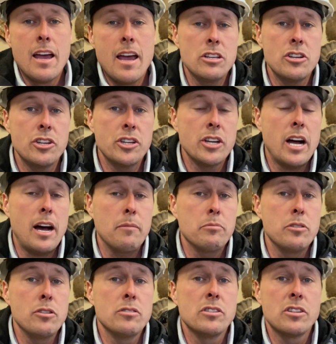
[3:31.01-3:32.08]
This shop
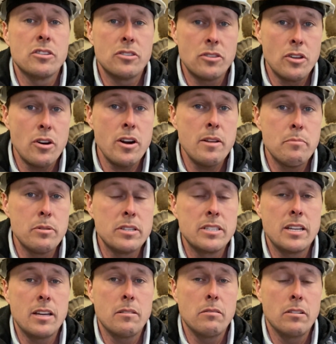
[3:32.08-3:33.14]
uses
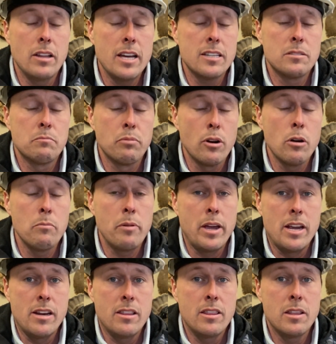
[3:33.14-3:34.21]
30% less
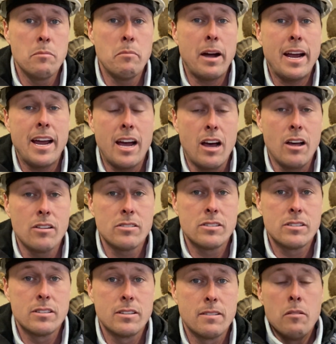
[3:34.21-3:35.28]
propane than my
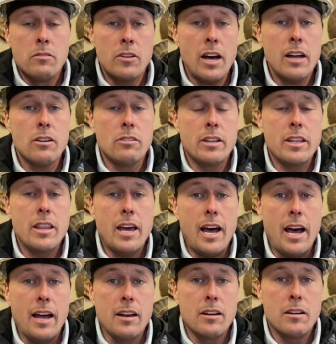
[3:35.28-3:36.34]
house. Not only
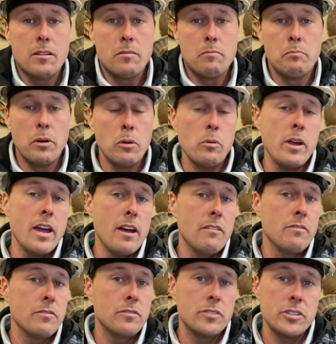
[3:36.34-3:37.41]
that, but we
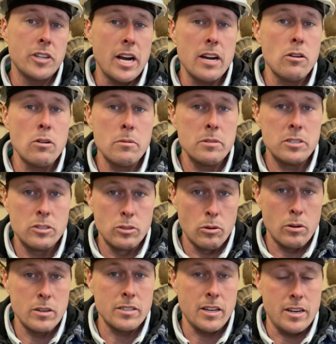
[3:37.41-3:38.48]
have ginormous
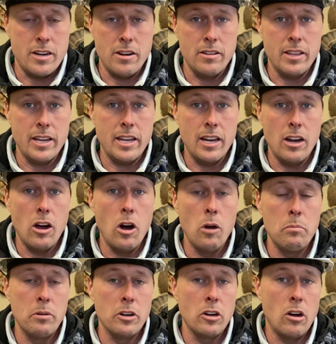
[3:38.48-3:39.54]
doors on here that get
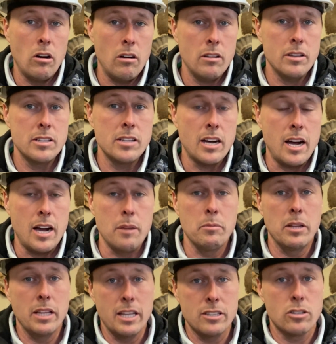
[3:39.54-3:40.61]
opened all the time
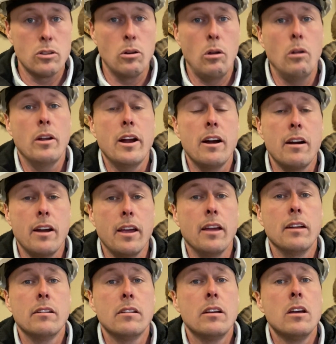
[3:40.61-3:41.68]
that lets cold air in.